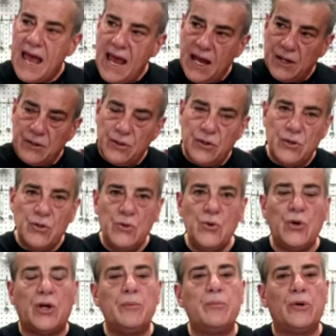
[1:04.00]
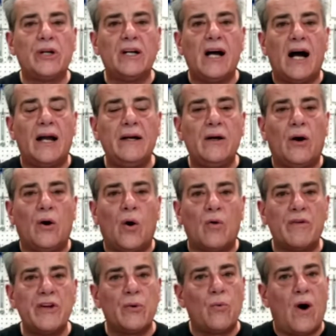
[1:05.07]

and you could put it on over your